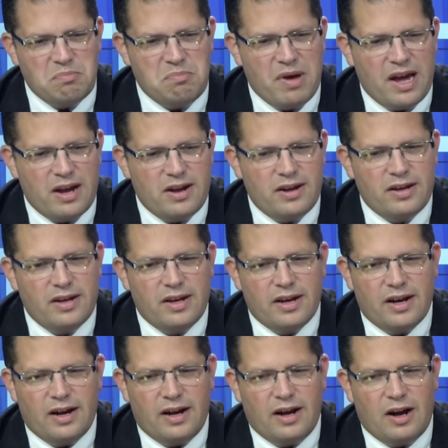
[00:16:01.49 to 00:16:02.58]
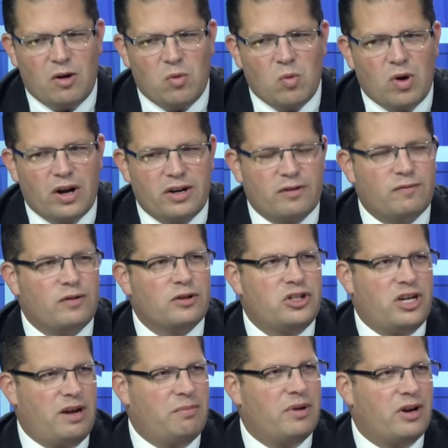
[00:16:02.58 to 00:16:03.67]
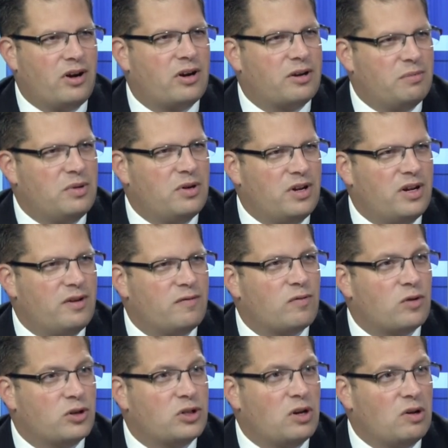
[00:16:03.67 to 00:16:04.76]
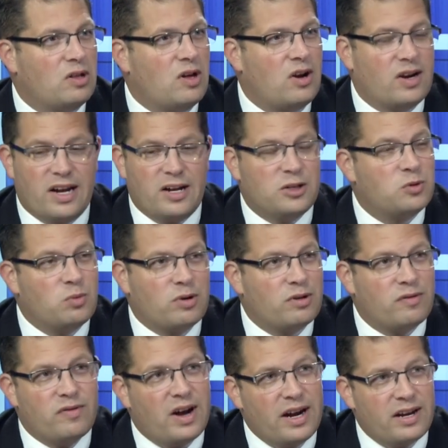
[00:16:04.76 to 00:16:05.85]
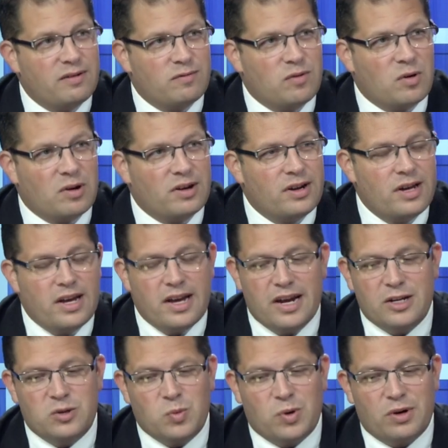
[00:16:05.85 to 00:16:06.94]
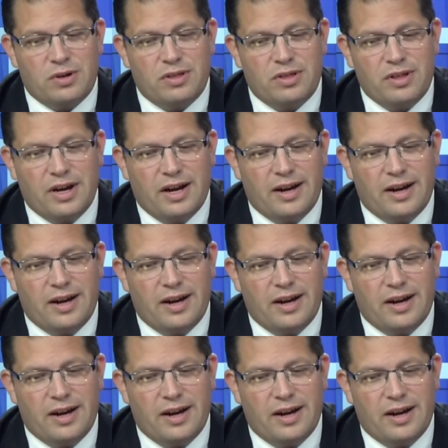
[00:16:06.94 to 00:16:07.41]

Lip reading: been a wonderful gem in our community for so long, and it's worth fighting for. It's worth